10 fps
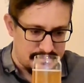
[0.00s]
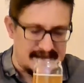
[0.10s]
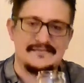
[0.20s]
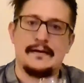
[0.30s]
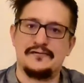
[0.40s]

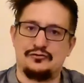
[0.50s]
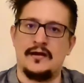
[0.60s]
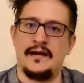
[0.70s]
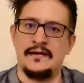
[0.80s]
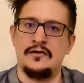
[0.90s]
It smells
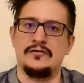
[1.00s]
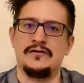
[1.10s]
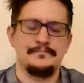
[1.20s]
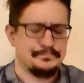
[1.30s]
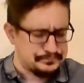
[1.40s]
really good.
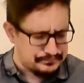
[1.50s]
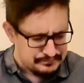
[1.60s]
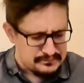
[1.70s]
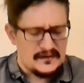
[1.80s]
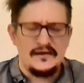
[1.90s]

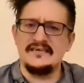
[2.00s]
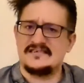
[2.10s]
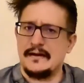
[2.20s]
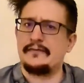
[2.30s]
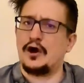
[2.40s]
You can
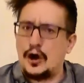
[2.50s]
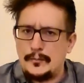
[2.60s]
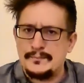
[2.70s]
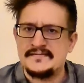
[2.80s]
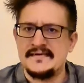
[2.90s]
smell the
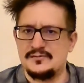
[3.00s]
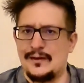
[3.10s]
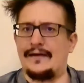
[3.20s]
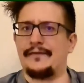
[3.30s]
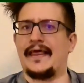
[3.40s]
hops as
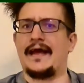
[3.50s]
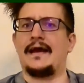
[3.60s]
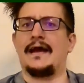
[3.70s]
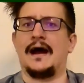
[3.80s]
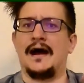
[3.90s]
well there,
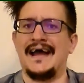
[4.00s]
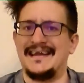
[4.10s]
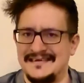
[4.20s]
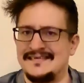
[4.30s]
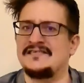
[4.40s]

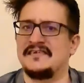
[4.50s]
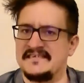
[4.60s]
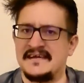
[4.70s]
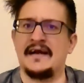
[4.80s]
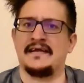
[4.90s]
hidden
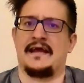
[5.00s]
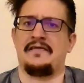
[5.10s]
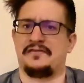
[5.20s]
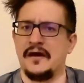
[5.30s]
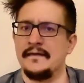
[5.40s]
just
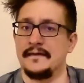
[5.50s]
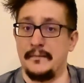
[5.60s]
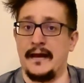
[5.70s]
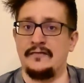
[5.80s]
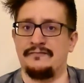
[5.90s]
underneath the
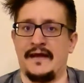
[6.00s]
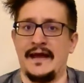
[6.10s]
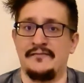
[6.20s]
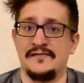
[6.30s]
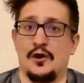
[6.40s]
main
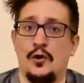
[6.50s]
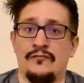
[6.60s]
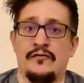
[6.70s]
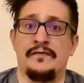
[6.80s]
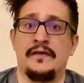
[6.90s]
flavours
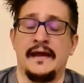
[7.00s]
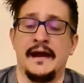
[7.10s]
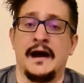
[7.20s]
of the